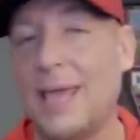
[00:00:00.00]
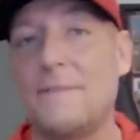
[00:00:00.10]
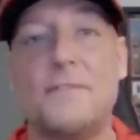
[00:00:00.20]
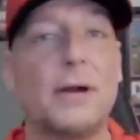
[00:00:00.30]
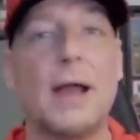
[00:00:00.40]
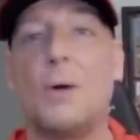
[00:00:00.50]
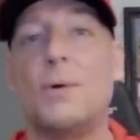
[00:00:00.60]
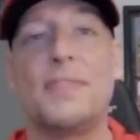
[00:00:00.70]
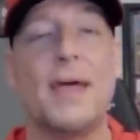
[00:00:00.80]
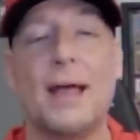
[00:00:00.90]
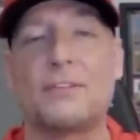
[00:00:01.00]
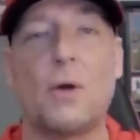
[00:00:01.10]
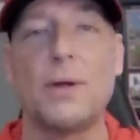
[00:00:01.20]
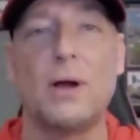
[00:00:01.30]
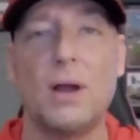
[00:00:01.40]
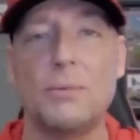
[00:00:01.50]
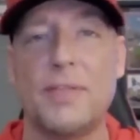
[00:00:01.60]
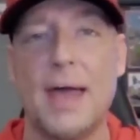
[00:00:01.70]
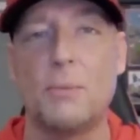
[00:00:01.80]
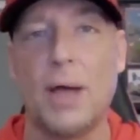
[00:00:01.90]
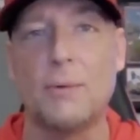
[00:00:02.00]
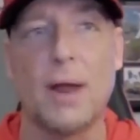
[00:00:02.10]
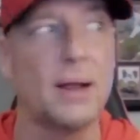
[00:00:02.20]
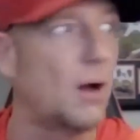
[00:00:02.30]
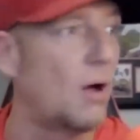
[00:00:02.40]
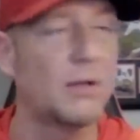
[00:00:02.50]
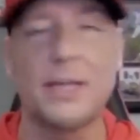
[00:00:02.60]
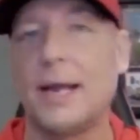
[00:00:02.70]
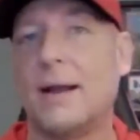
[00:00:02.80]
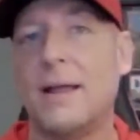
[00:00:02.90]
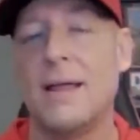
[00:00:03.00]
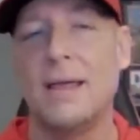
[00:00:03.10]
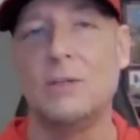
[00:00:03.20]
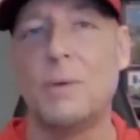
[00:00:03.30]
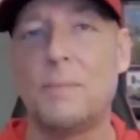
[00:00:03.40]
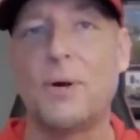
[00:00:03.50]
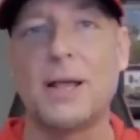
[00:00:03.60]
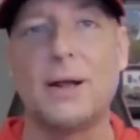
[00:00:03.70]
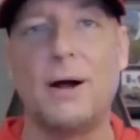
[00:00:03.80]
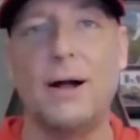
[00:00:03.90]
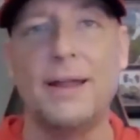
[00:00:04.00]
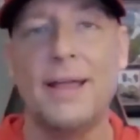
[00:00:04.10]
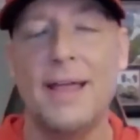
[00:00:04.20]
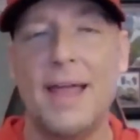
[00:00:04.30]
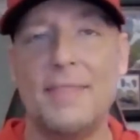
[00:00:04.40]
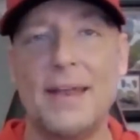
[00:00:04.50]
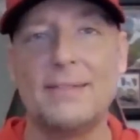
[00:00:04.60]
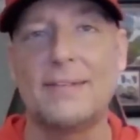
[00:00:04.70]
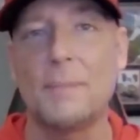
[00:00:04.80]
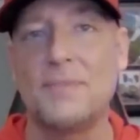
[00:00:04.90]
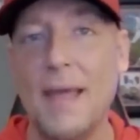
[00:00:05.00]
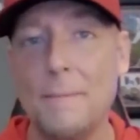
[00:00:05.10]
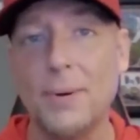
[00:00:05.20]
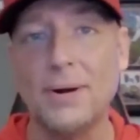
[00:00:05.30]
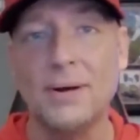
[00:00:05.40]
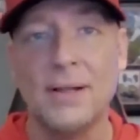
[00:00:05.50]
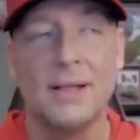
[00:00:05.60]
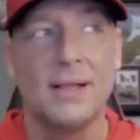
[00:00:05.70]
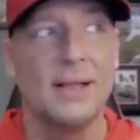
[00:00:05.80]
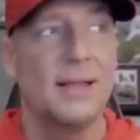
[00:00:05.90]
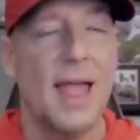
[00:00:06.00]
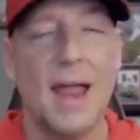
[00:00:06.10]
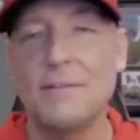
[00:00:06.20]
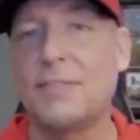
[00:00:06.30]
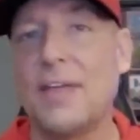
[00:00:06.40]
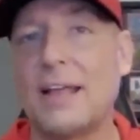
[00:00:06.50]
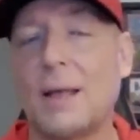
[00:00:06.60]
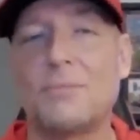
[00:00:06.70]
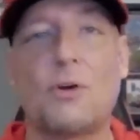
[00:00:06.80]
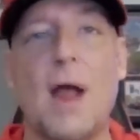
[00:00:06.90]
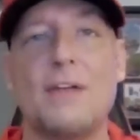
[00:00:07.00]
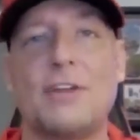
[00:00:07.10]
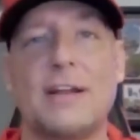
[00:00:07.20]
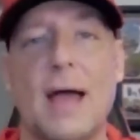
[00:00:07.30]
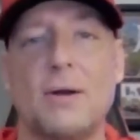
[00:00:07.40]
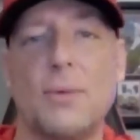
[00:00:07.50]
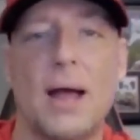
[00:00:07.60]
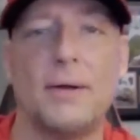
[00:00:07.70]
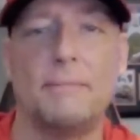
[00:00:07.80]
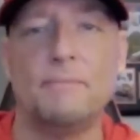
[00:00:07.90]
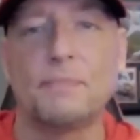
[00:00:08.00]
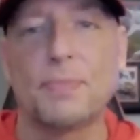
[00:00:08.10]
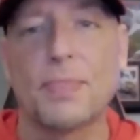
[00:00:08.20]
we can't figure out what the heck's going on with Adam Wainwright. All year he's been pretty good. And then in September, everything comes crashing down around him